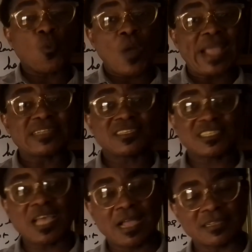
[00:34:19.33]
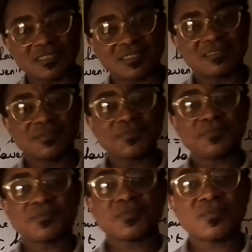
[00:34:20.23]
word chance.
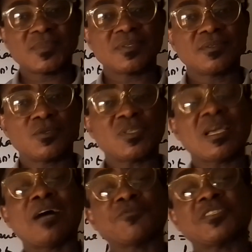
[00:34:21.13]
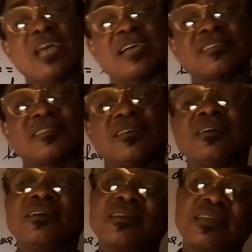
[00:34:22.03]
You still have chance
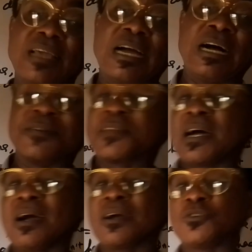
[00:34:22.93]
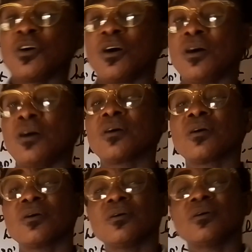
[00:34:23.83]
under
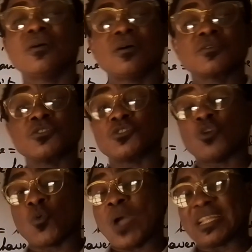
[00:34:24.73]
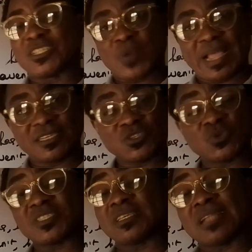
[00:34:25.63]
your word range
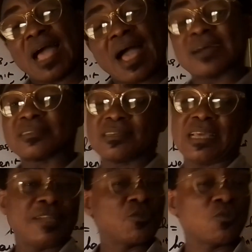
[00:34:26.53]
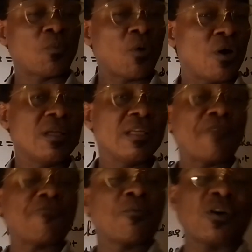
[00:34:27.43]
to still add a few
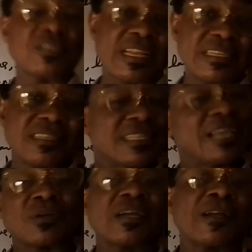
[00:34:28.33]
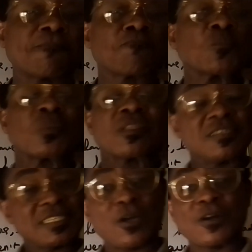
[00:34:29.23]
more sentences. Then you can
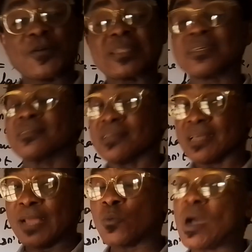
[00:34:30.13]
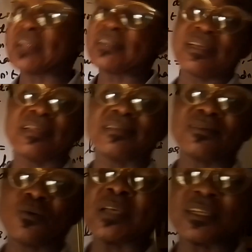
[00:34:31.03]
say your greeting in one
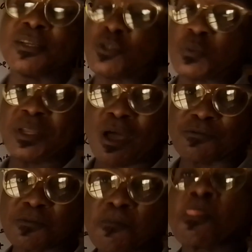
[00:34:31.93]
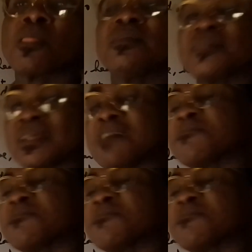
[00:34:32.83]
sentence. One sentence should be enough. Then